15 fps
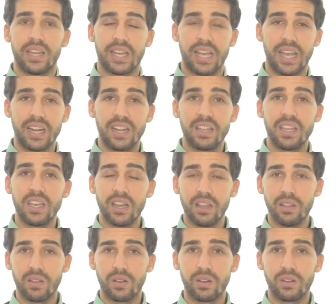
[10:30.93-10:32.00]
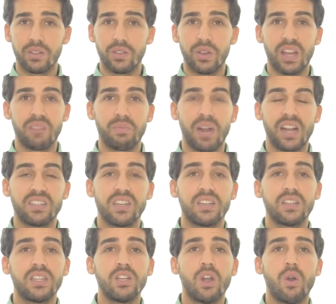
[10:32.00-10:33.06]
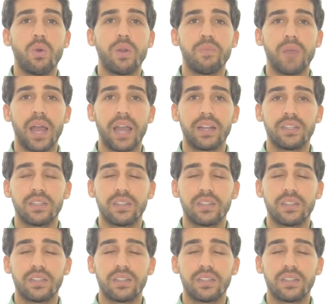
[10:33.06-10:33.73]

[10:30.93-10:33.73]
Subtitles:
and in the other, you had practically no impact?